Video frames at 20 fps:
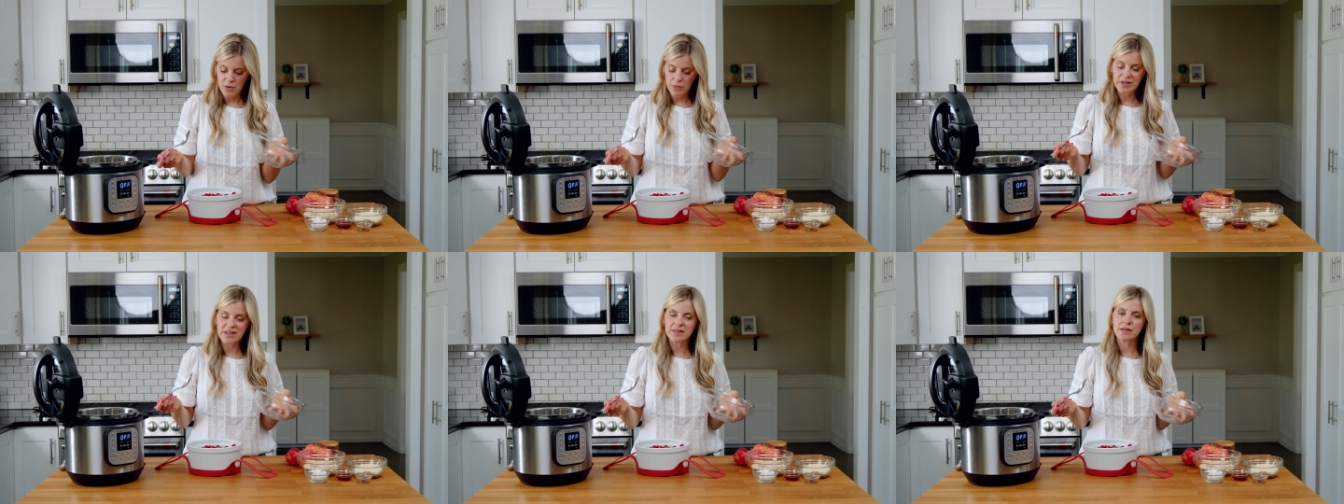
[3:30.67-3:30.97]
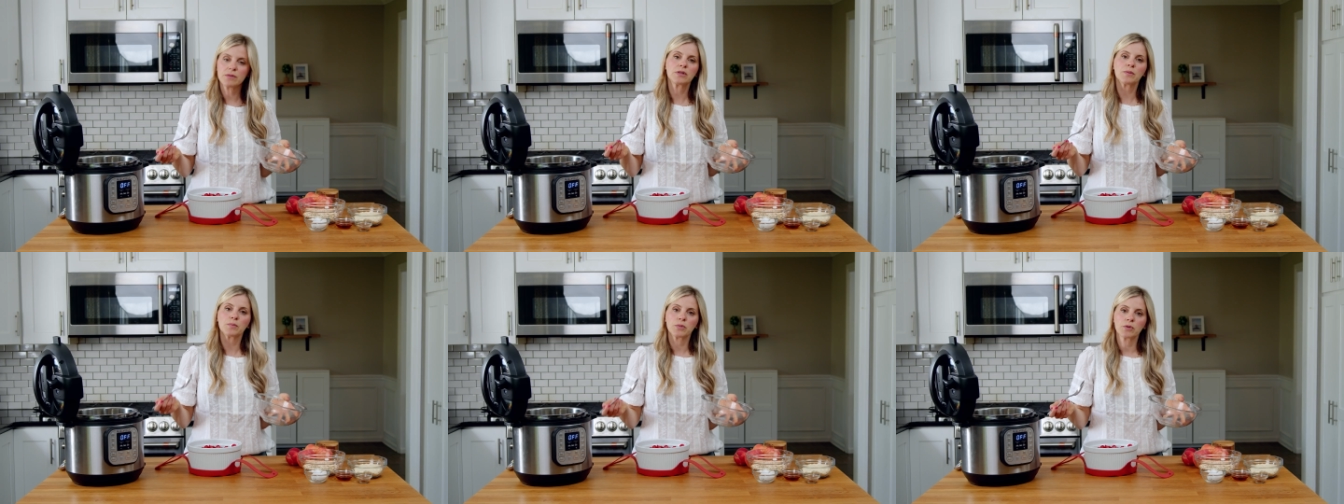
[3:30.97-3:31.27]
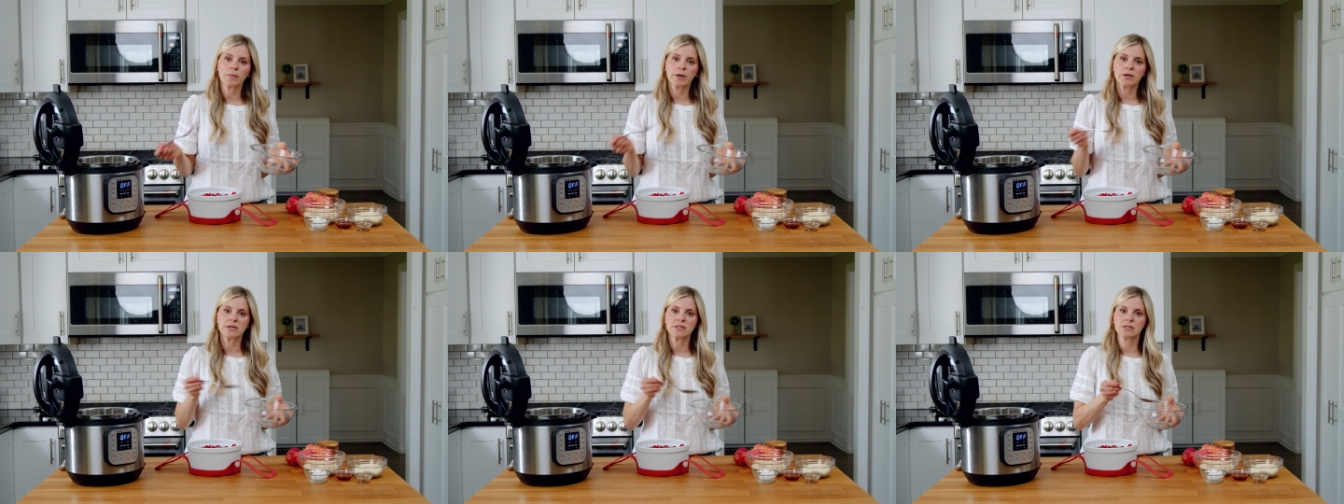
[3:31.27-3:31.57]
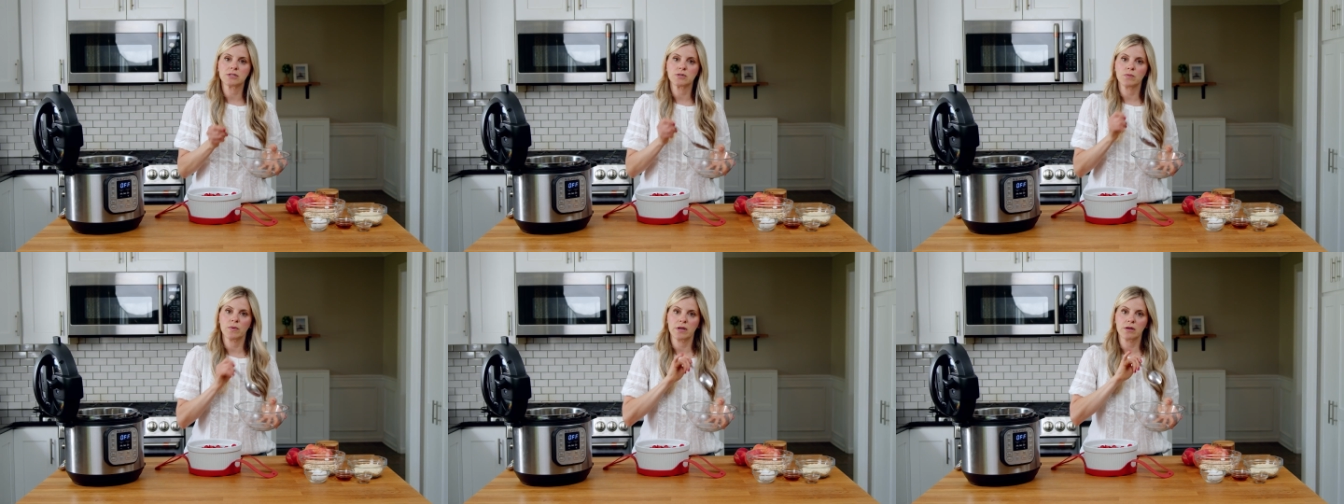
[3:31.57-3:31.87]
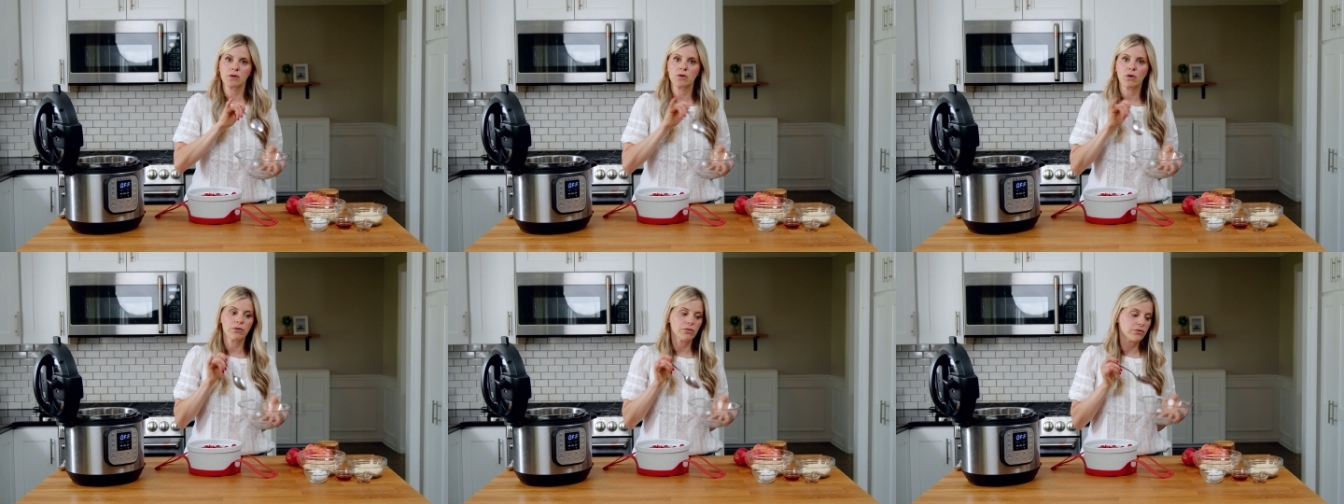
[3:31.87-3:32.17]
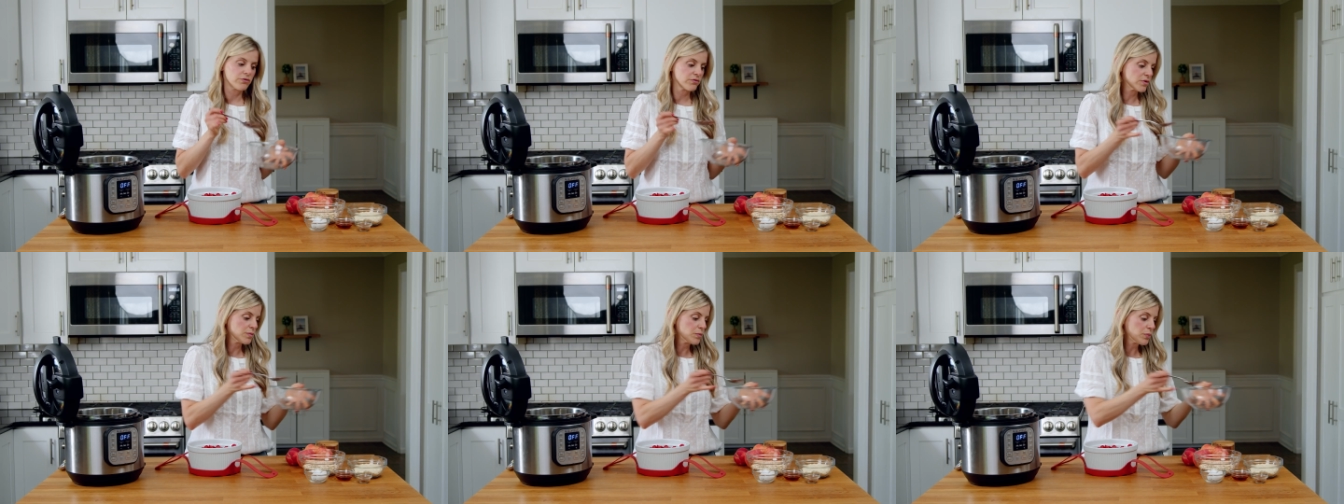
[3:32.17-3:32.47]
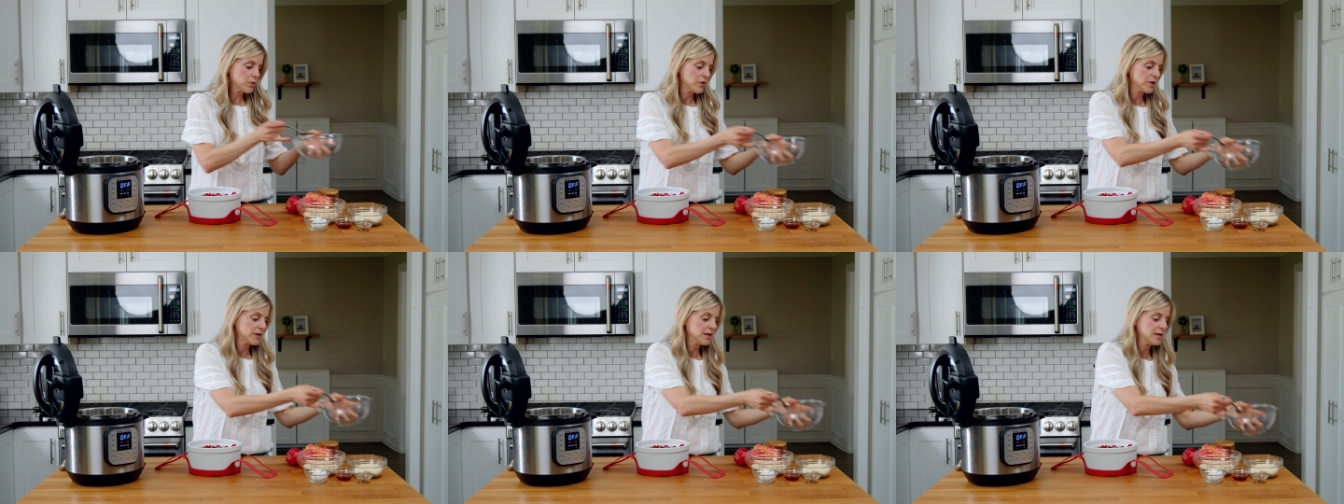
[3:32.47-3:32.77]
only thing with the blueberries is you wanna go through them
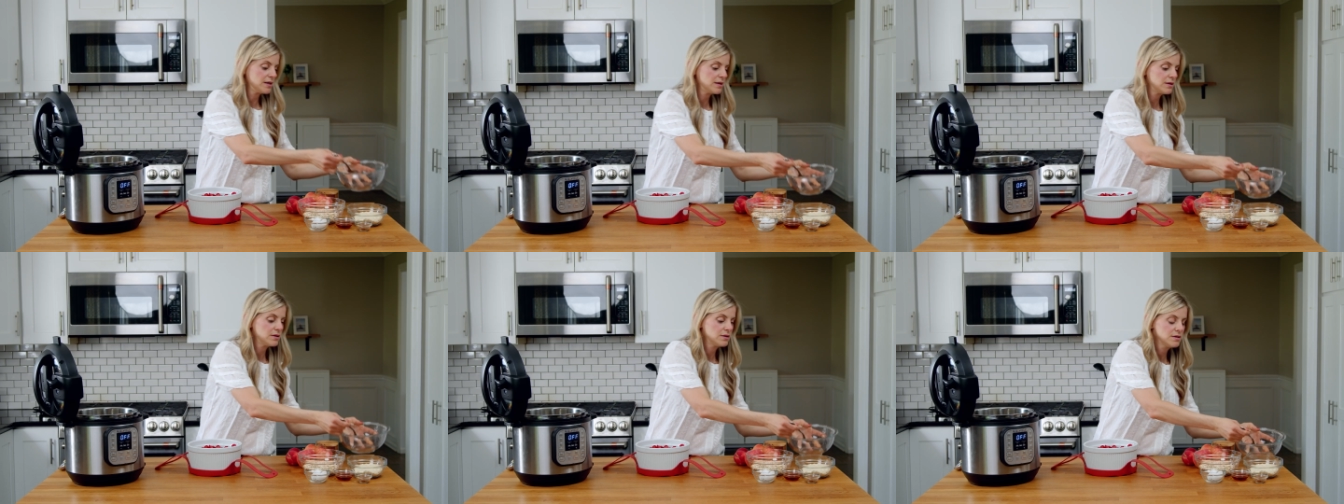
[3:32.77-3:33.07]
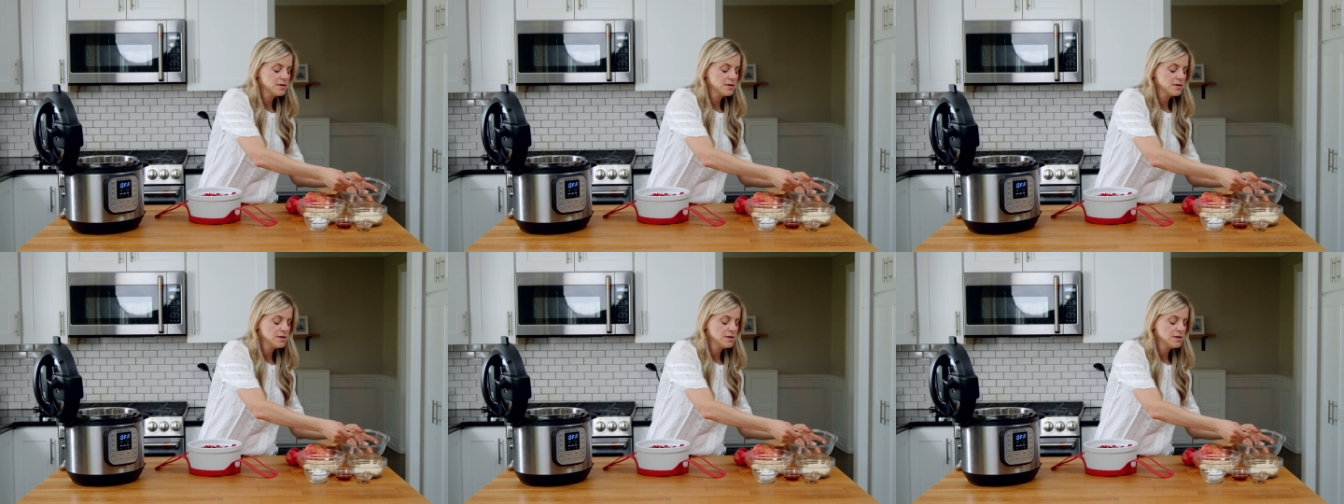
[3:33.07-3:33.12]
pretty